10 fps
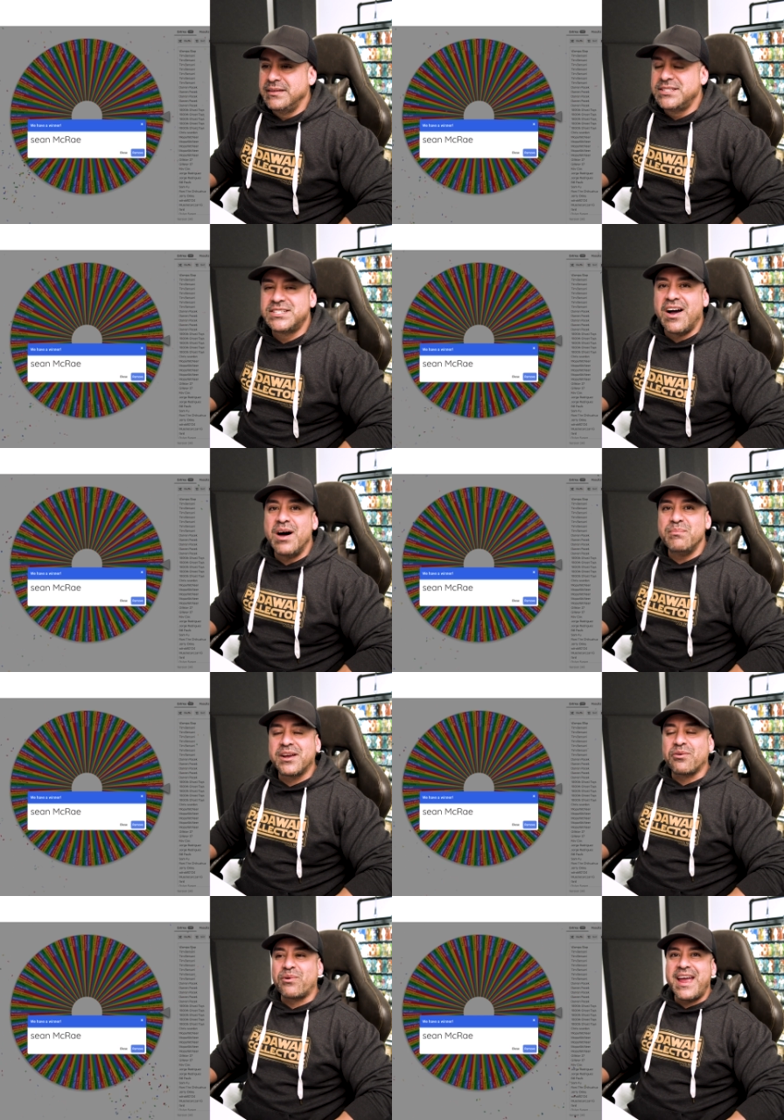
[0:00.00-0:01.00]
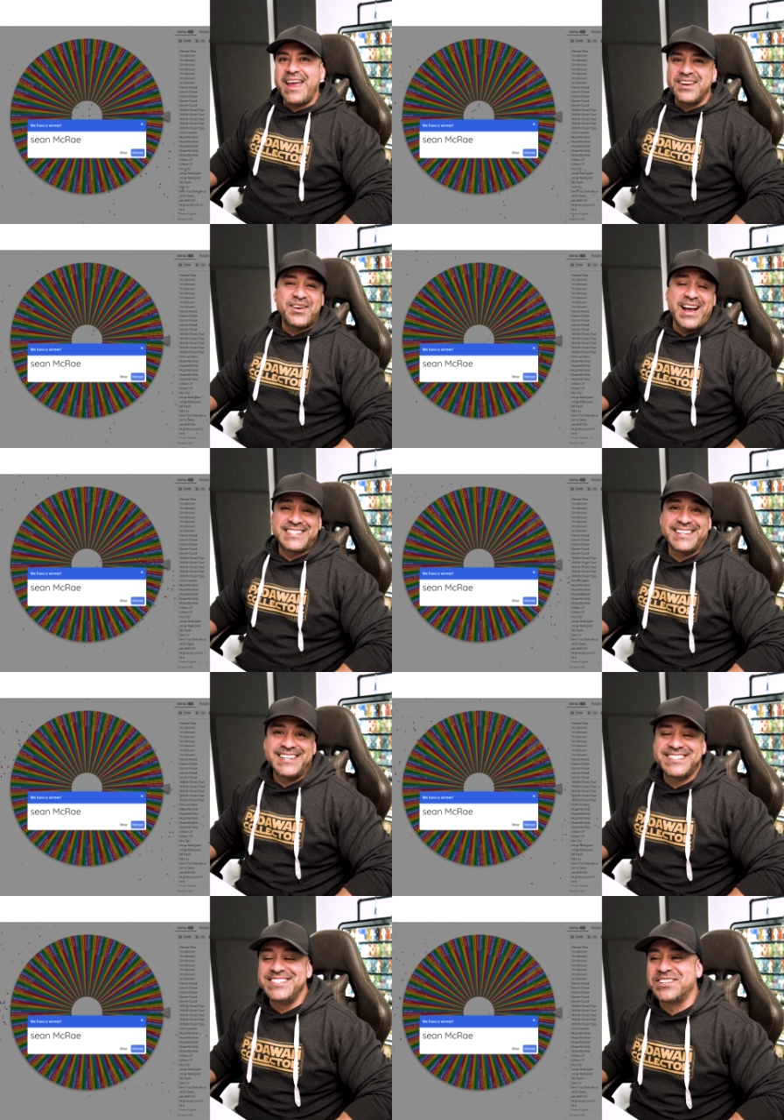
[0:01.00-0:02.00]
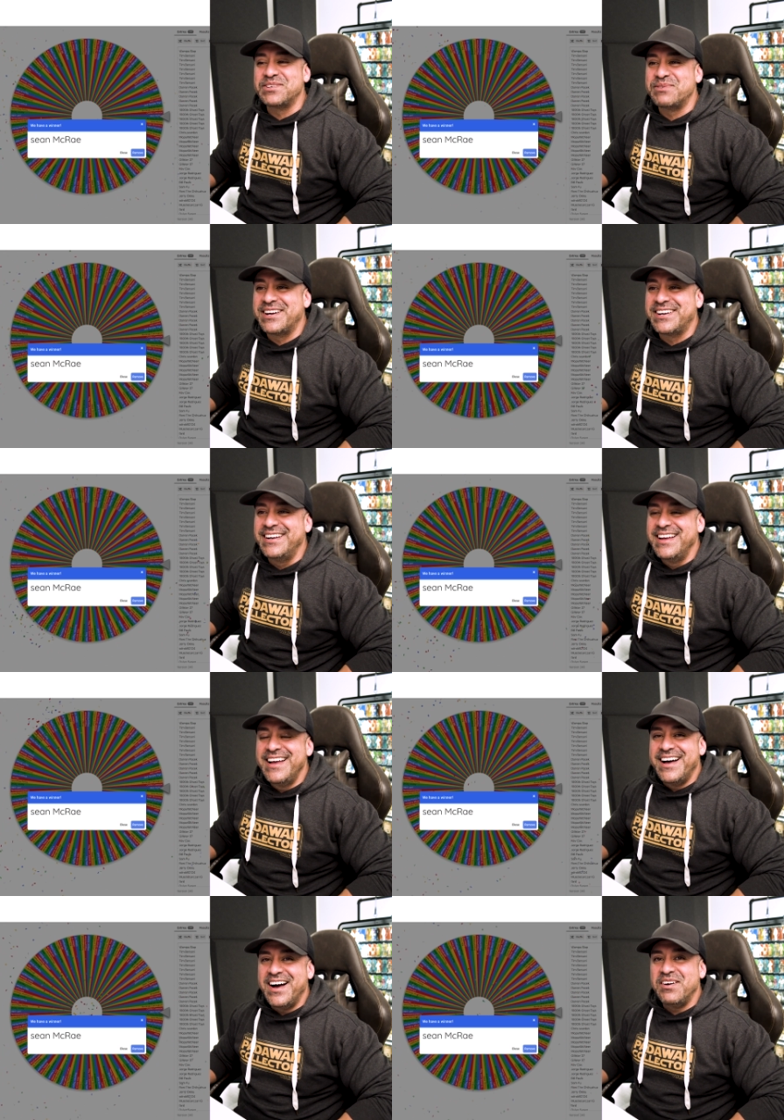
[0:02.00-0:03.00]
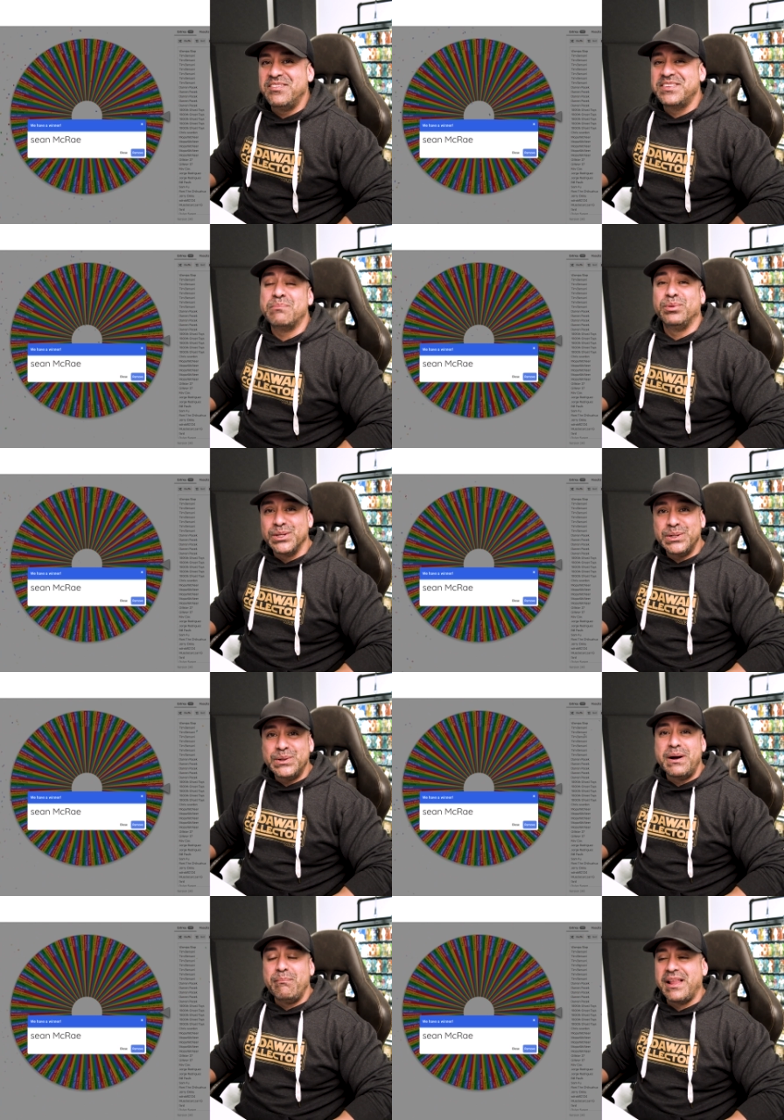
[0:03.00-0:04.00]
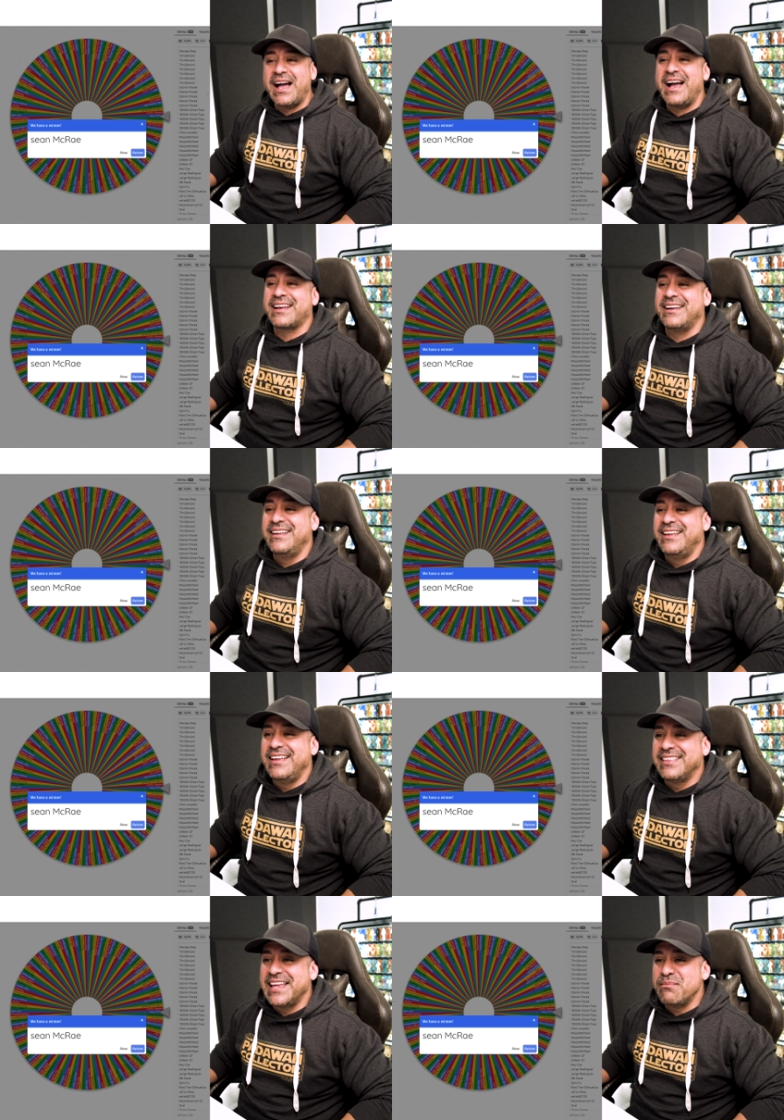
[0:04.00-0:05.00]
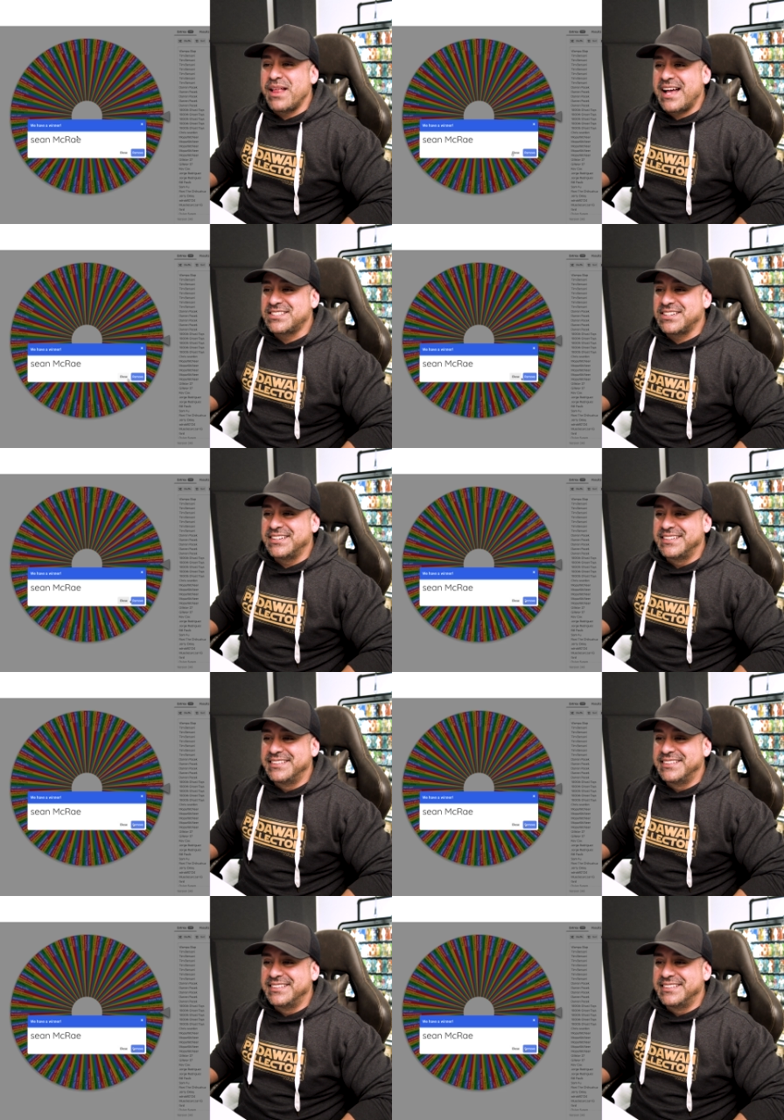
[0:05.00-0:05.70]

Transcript: Sean McRae, congratulations, you're the winner of the blue-black Leia Blaster.